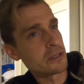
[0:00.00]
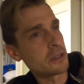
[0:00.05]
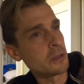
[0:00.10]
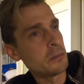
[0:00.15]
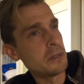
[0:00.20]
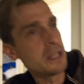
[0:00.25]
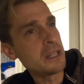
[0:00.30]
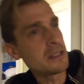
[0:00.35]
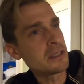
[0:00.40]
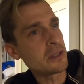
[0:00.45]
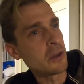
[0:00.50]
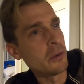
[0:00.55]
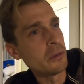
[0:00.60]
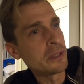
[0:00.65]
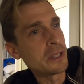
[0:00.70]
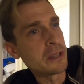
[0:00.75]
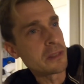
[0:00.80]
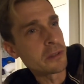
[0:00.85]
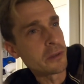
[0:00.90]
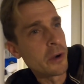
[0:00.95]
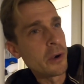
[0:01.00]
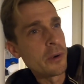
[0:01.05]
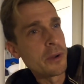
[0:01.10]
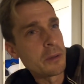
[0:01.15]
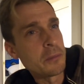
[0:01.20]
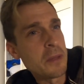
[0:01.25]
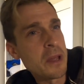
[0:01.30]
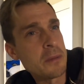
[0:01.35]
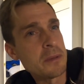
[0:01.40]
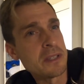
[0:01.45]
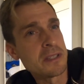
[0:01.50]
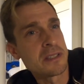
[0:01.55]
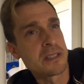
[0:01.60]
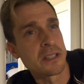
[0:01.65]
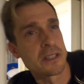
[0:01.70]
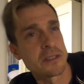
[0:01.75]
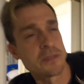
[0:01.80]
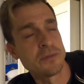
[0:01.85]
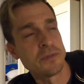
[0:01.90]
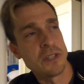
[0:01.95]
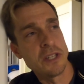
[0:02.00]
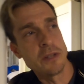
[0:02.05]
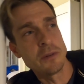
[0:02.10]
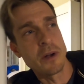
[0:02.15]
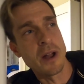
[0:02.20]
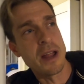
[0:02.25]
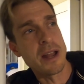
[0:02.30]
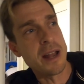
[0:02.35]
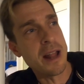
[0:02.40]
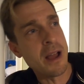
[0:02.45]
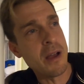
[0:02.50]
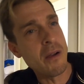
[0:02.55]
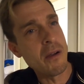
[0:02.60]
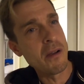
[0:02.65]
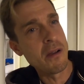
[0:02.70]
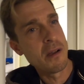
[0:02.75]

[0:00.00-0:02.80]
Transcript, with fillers: So I mean, it's only throwing maybe six feet right now.